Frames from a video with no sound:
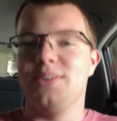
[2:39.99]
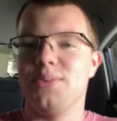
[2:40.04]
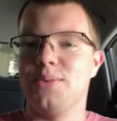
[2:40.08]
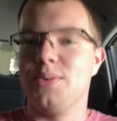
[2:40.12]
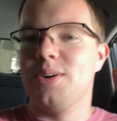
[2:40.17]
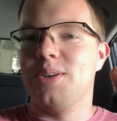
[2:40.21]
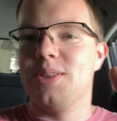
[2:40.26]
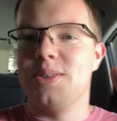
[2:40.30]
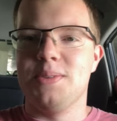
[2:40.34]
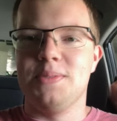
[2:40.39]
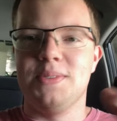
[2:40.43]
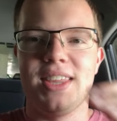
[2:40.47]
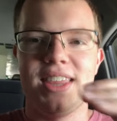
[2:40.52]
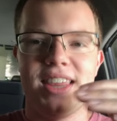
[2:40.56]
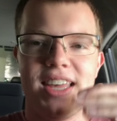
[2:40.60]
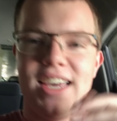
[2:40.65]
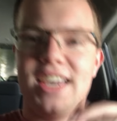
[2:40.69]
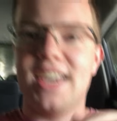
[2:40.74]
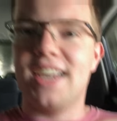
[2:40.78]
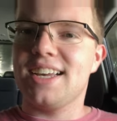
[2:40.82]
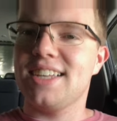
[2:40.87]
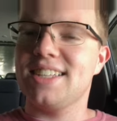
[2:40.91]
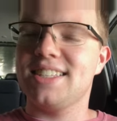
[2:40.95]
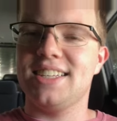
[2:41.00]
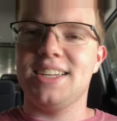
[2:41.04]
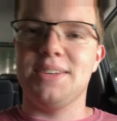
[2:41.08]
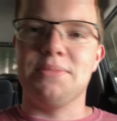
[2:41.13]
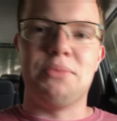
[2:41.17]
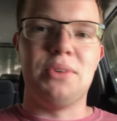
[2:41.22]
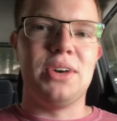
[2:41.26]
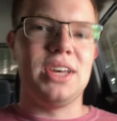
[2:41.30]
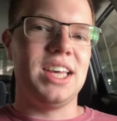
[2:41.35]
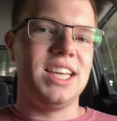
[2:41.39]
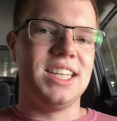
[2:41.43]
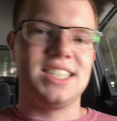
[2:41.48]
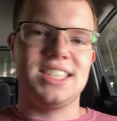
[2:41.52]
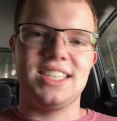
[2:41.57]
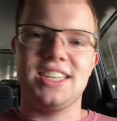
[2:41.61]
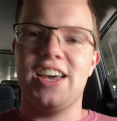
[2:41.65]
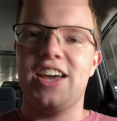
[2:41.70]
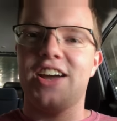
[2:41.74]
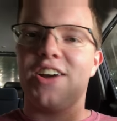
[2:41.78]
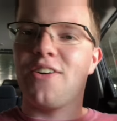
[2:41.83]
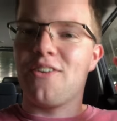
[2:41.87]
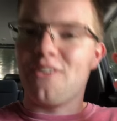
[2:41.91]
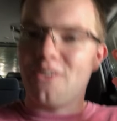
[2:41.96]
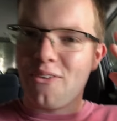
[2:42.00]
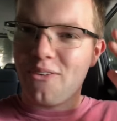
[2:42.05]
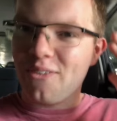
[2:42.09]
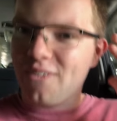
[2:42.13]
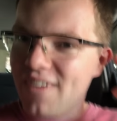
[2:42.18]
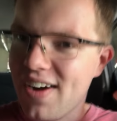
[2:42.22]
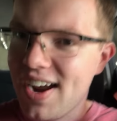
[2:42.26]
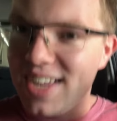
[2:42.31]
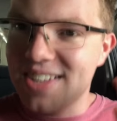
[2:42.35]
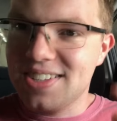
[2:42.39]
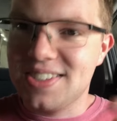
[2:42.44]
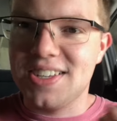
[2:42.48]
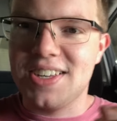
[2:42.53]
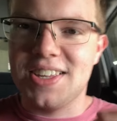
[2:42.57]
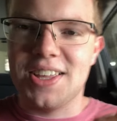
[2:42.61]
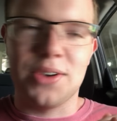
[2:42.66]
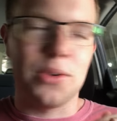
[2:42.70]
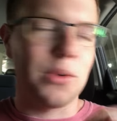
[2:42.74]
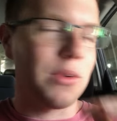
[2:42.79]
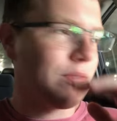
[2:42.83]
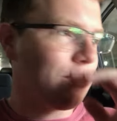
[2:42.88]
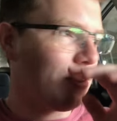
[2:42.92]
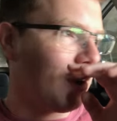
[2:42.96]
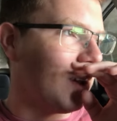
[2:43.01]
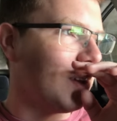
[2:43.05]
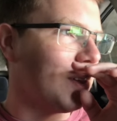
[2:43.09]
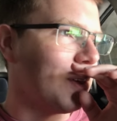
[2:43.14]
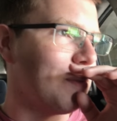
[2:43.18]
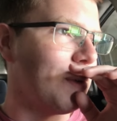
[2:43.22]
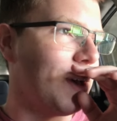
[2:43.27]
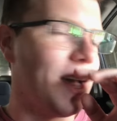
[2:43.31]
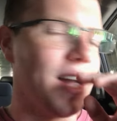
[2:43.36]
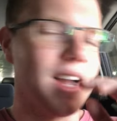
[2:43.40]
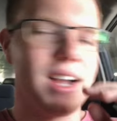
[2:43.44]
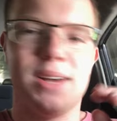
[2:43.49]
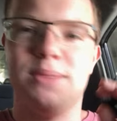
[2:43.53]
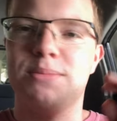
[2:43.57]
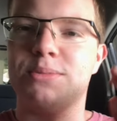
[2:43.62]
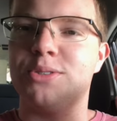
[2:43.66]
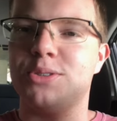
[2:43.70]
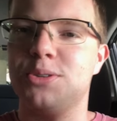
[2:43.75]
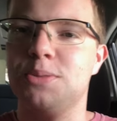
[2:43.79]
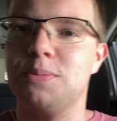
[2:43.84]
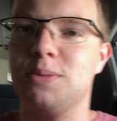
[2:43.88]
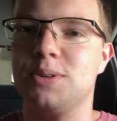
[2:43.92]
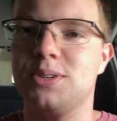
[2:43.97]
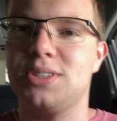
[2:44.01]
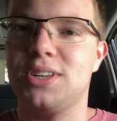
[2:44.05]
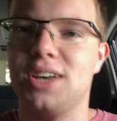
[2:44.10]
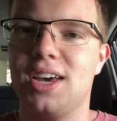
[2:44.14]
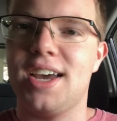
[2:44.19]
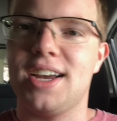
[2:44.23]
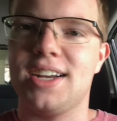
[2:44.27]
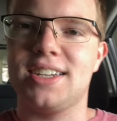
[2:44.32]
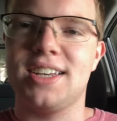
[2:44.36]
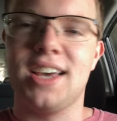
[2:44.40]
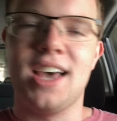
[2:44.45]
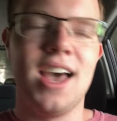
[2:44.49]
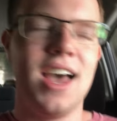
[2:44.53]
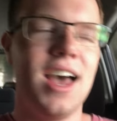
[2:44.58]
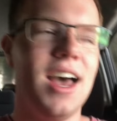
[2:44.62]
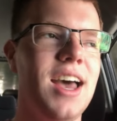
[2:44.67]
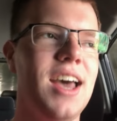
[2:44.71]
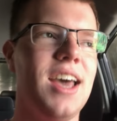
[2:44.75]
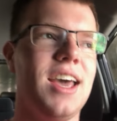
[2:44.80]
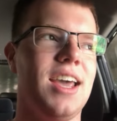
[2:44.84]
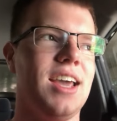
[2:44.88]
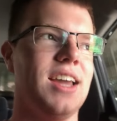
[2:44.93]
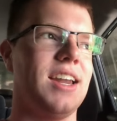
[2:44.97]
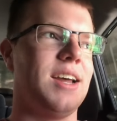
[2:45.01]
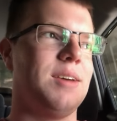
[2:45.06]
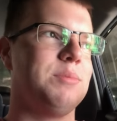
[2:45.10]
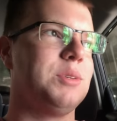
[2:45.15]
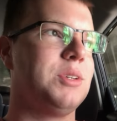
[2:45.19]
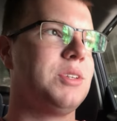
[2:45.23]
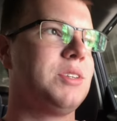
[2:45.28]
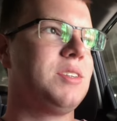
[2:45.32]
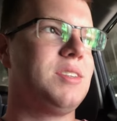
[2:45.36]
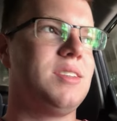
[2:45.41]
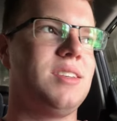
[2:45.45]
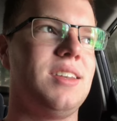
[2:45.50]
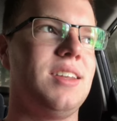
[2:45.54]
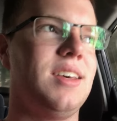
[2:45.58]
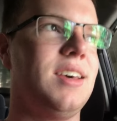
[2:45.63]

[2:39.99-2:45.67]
rhythm of things. But it's like crazy that we're finally back. I'm super psyched, and I'm just